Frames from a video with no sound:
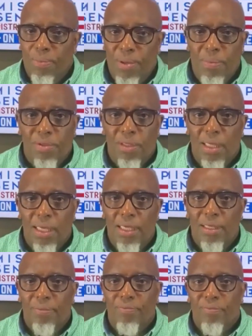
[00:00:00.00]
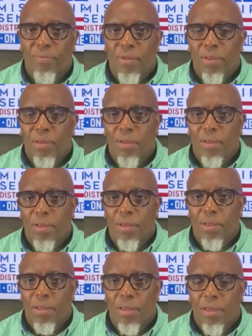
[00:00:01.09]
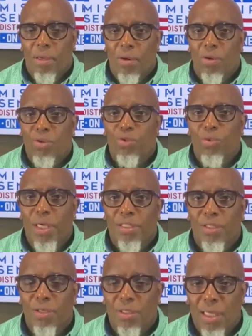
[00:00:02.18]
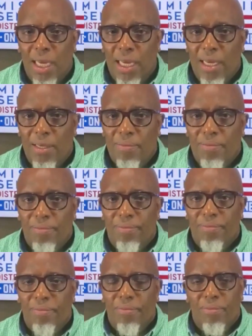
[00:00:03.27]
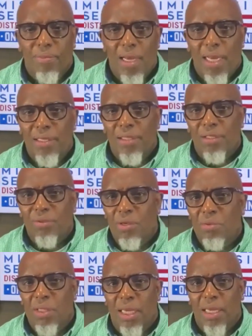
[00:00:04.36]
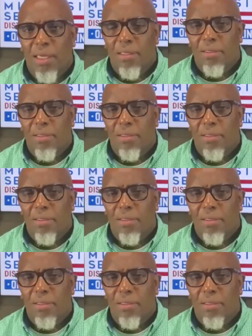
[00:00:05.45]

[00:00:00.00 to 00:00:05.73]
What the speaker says: When people say, oh, you're wasting your time, I disagree with that.